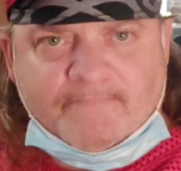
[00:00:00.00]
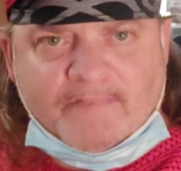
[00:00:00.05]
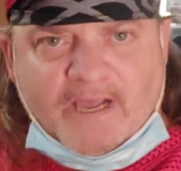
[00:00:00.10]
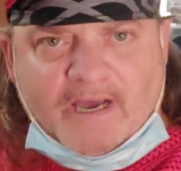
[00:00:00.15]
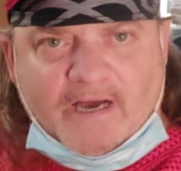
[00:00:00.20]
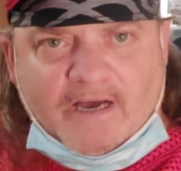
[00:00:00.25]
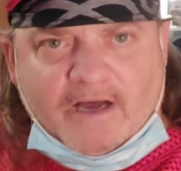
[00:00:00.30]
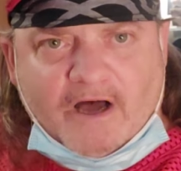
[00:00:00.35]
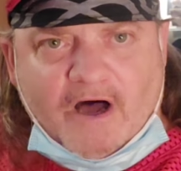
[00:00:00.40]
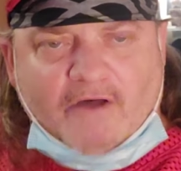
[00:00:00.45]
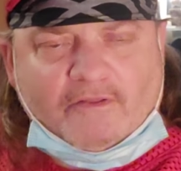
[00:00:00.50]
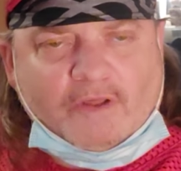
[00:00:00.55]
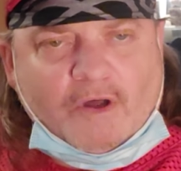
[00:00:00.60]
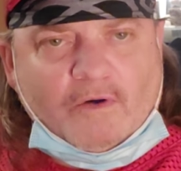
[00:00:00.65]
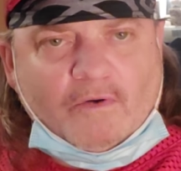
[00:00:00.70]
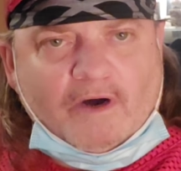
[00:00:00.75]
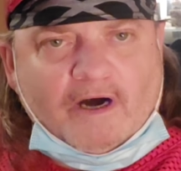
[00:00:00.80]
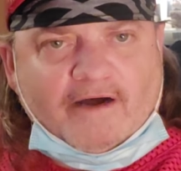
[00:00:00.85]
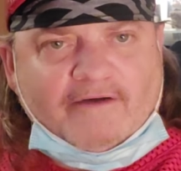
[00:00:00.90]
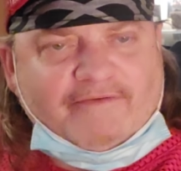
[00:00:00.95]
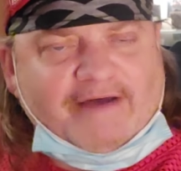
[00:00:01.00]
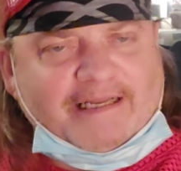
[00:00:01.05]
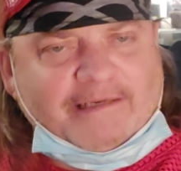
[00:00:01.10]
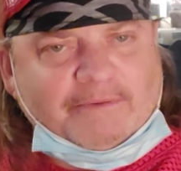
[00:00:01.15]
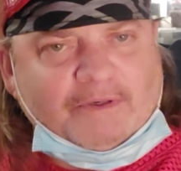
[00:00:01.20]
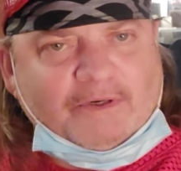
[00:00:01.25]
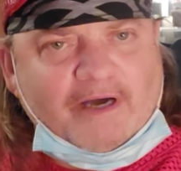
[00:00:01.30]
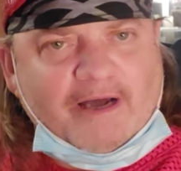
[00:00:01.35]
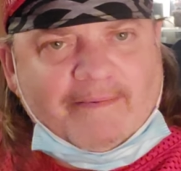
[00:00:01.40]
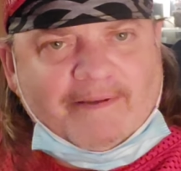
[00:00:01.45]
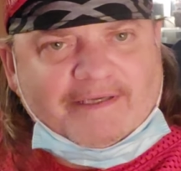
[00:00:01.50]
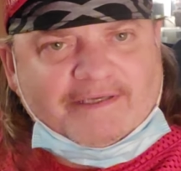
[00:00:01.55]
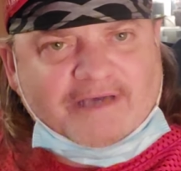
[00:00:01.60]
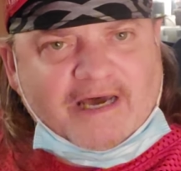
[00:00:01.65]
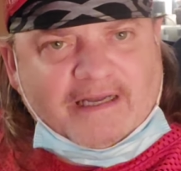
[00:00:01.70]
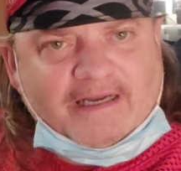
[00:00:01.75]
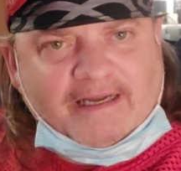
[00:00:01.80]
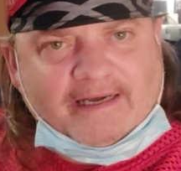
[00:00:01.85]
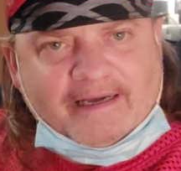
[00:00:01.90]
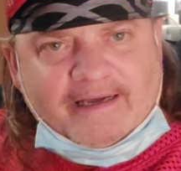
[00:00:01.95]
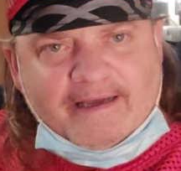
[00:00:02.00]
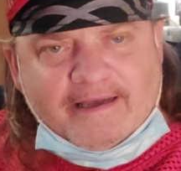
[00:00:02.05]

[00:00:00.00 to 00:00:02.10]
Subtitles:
although available. It's kind of like